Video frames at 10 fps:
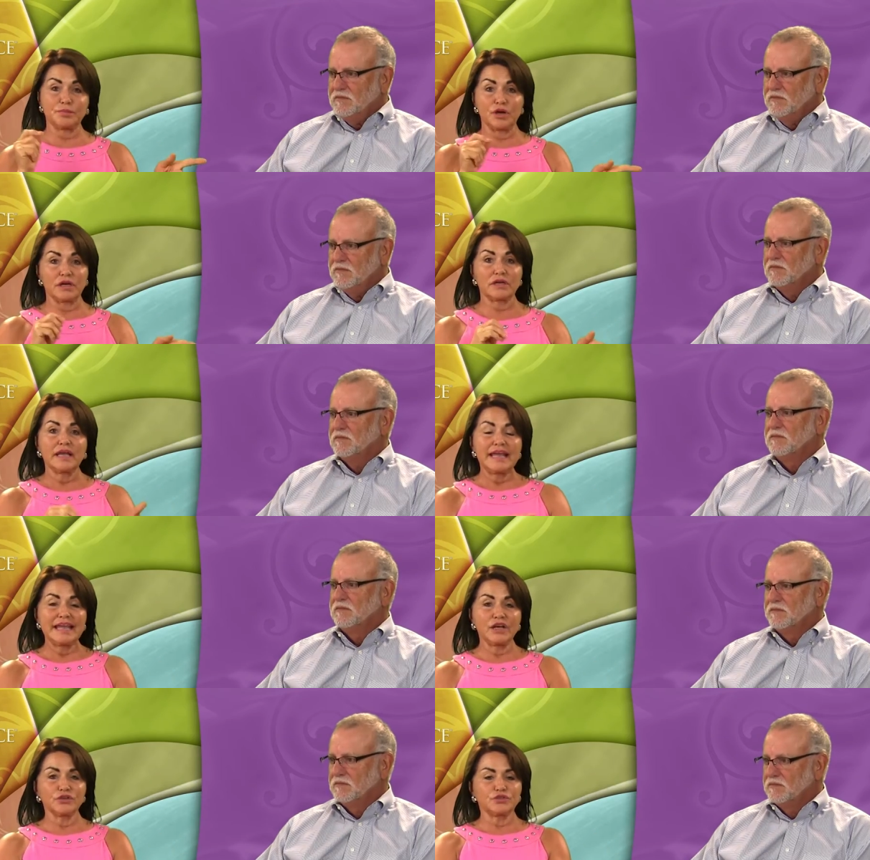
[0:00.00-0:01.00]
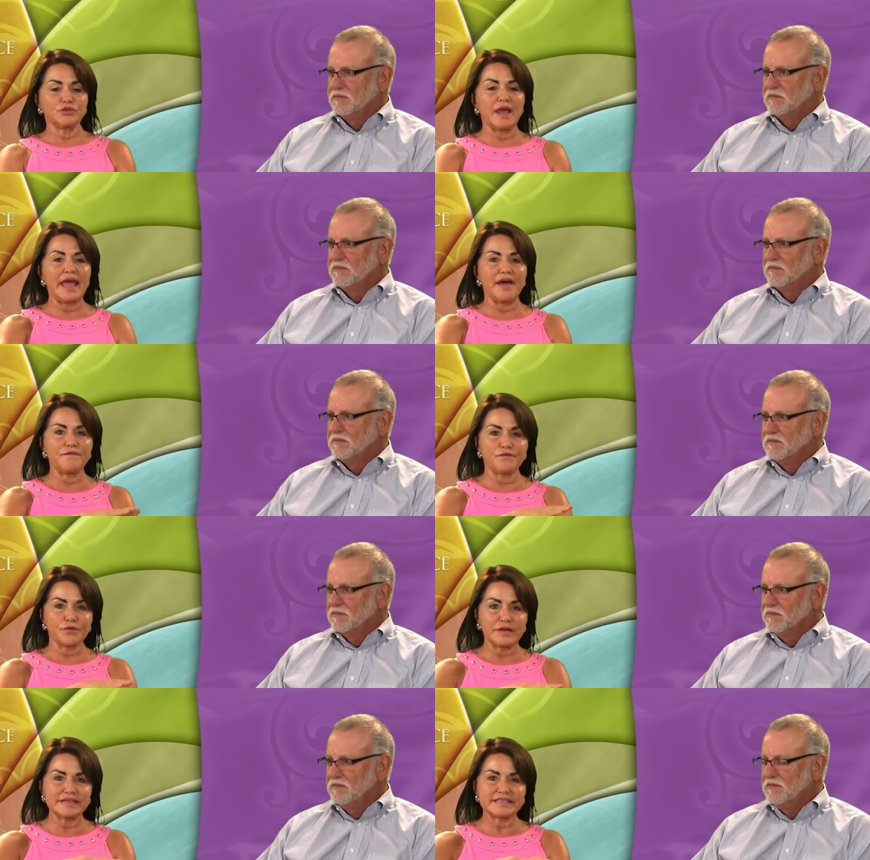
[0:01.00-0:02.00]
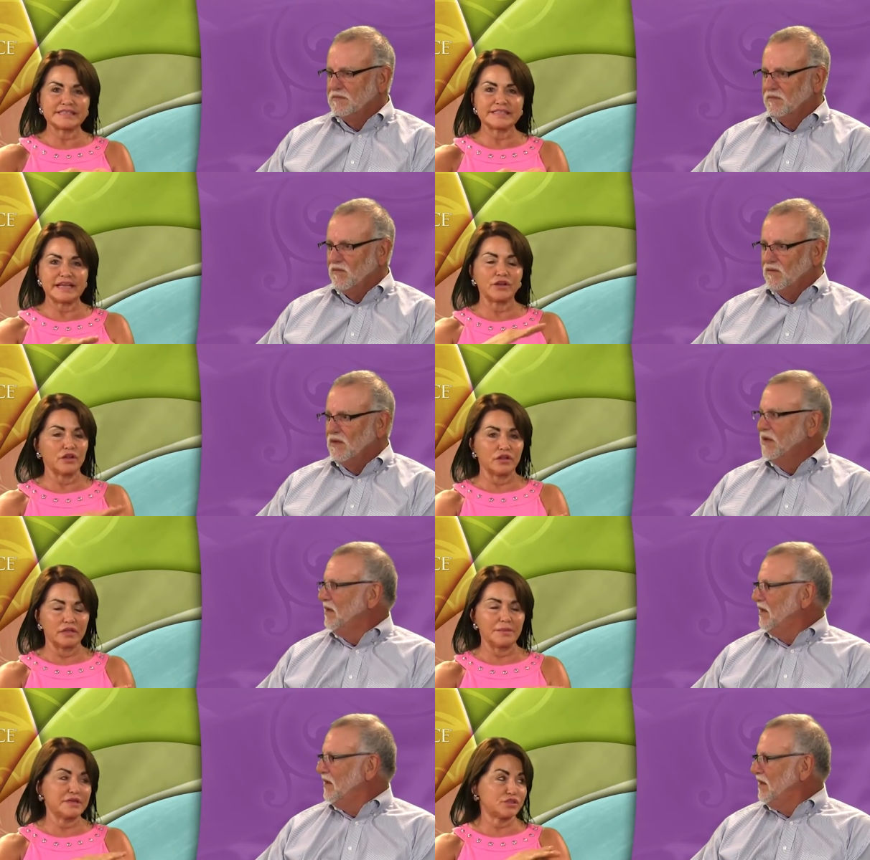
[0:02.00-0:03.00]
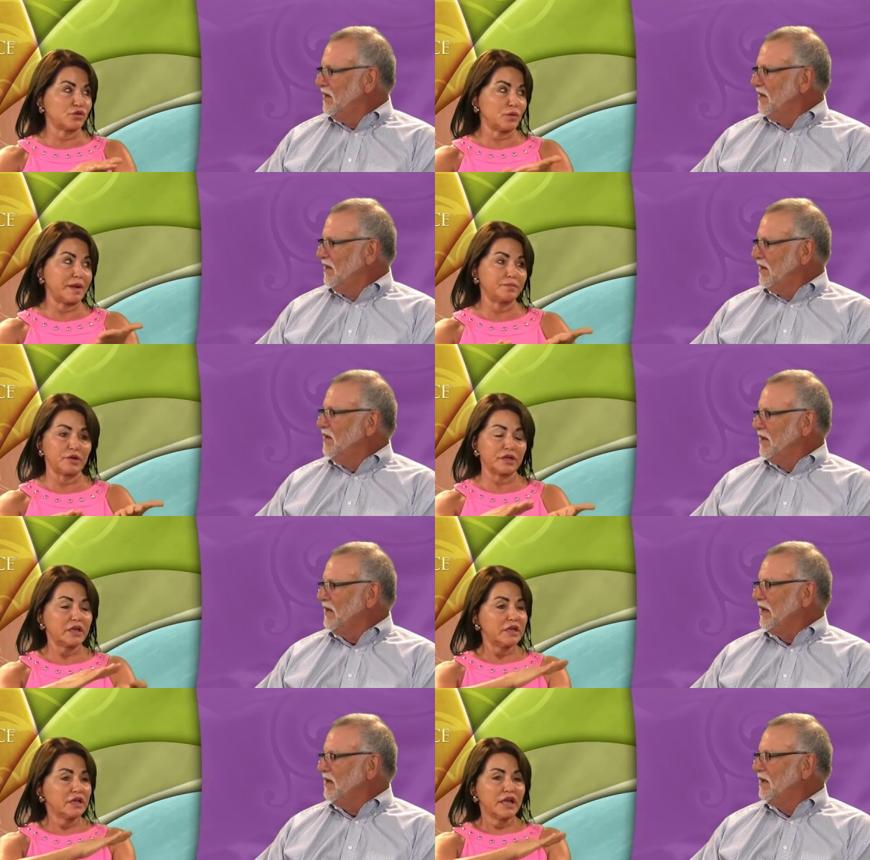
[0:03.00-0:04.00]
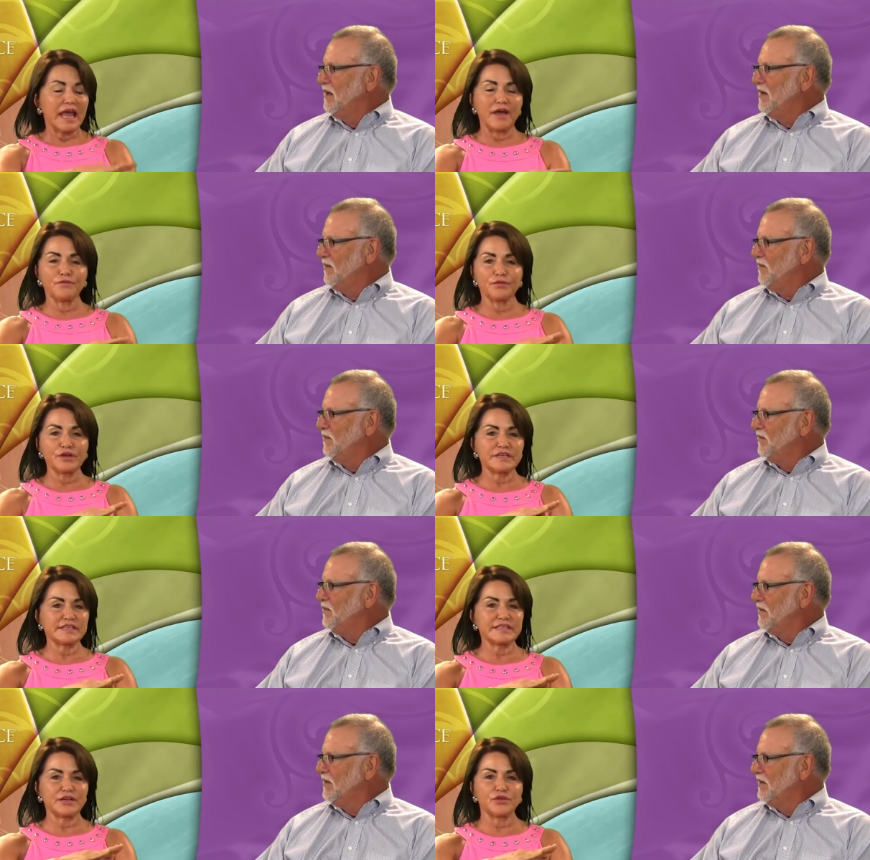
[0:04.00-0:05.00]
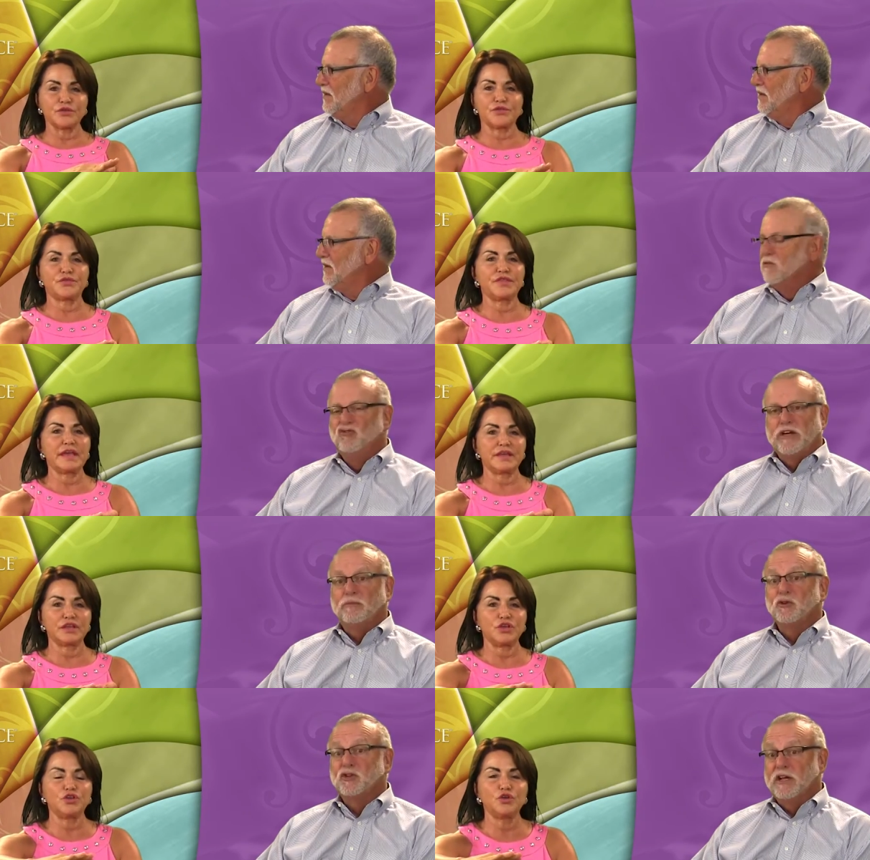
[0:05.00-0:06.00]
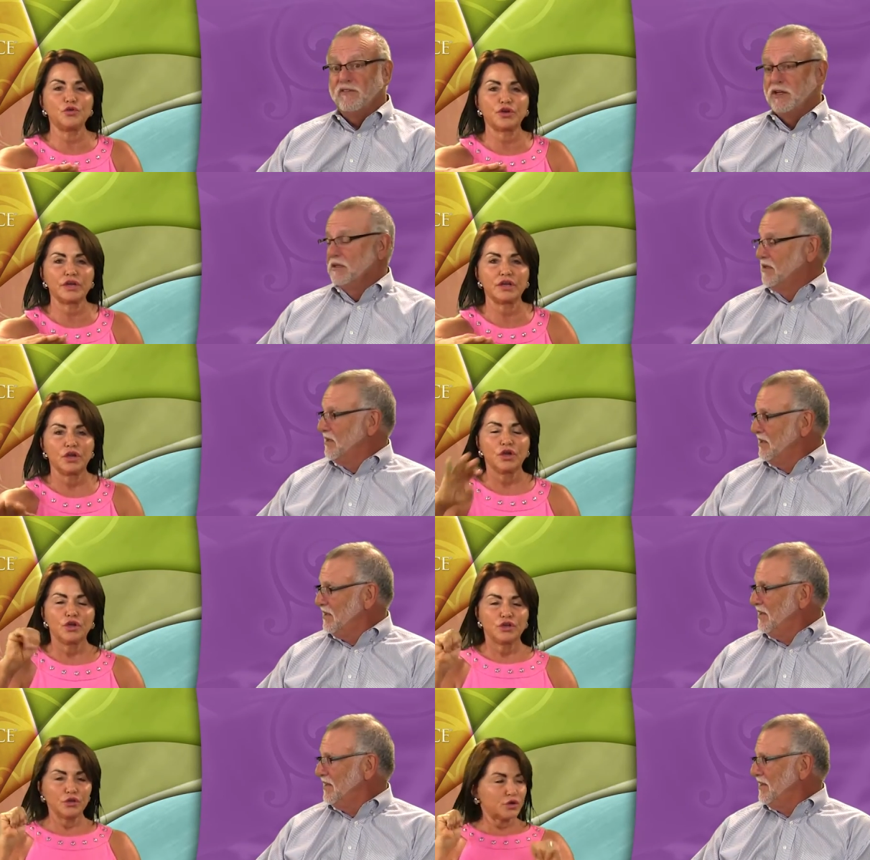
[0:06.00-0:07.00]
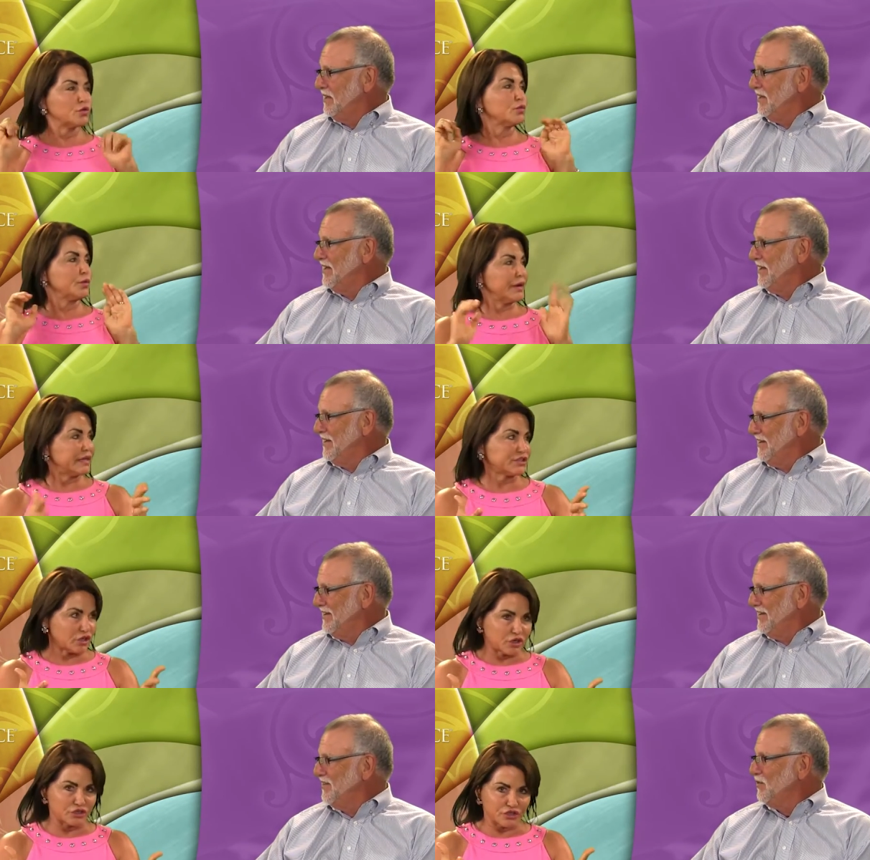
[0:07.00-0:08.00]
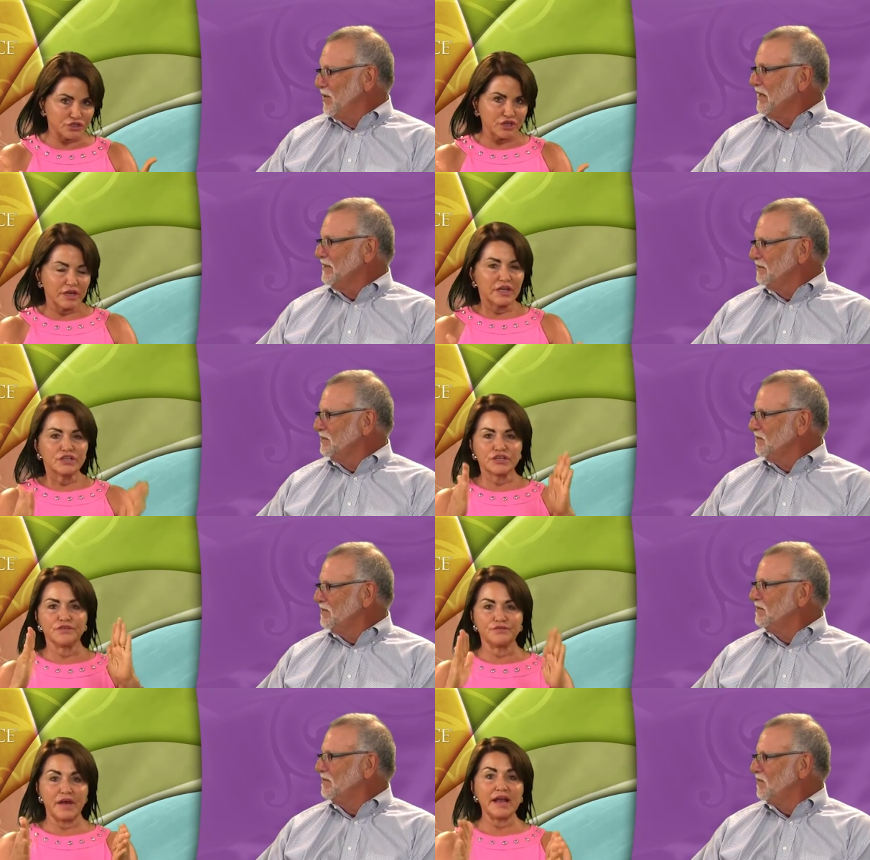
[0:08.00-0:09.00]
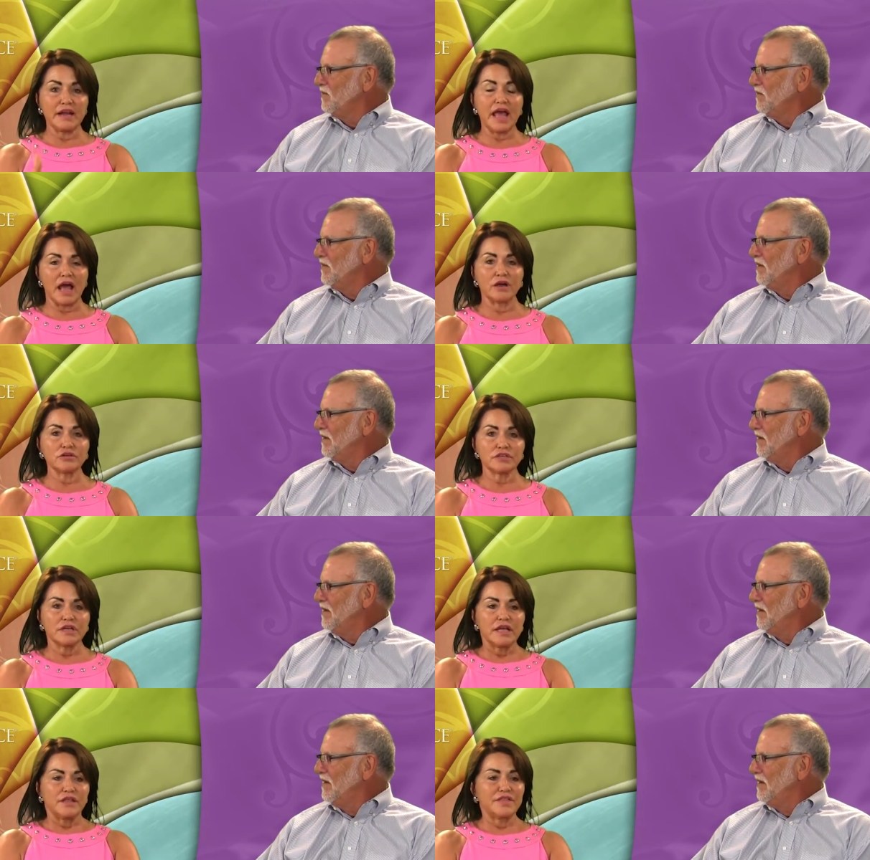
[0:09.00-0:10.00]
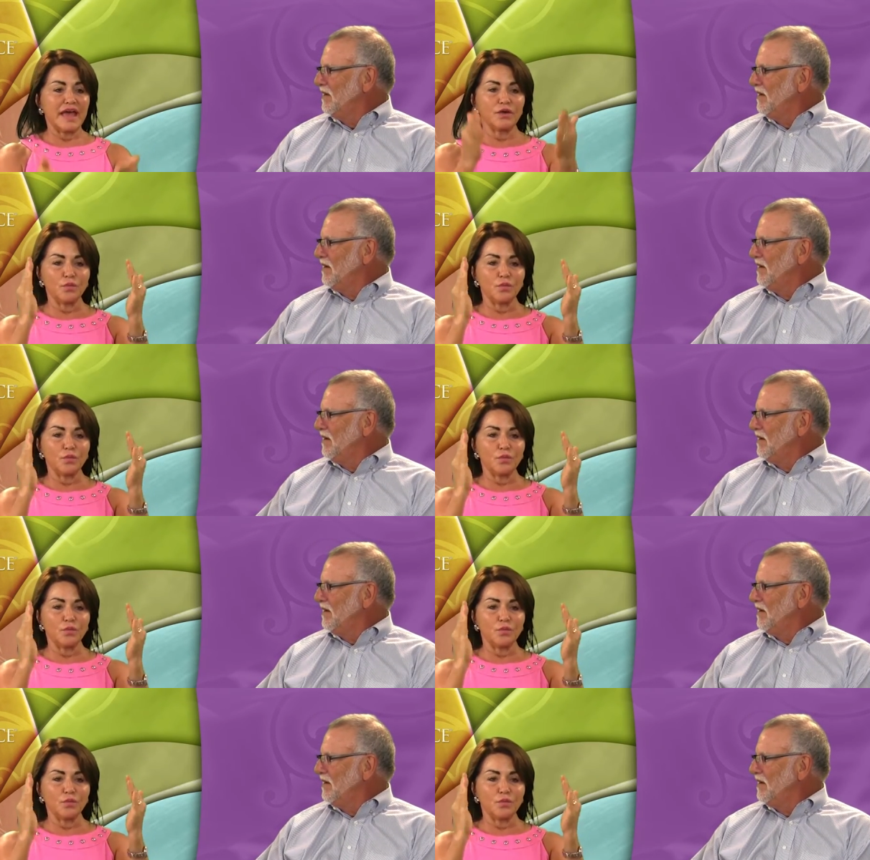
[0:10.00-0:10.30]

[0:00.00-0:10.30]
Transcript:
Speaker 1: book, he goes through every single. I mean, it's a great book. Yeah. Every single thing Chapter that you seven. could you could research right. to find out that